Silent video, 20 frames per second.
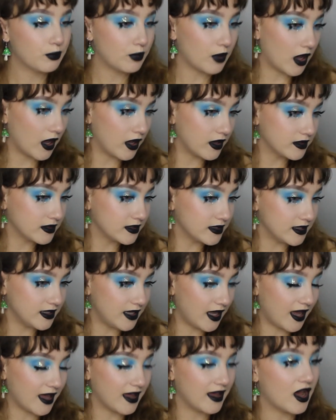But
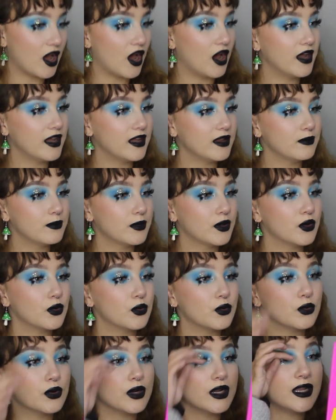yeah, I'm
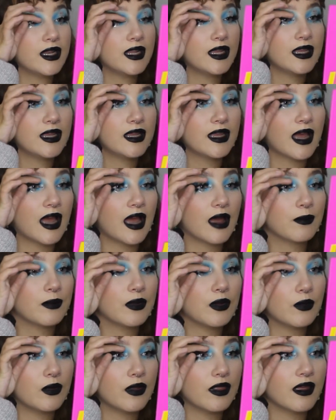really
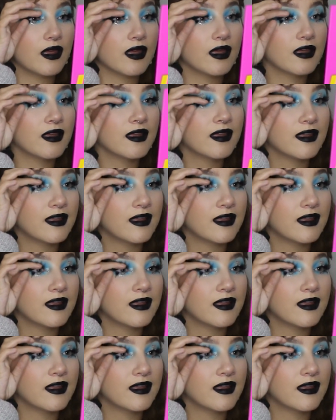happy with it.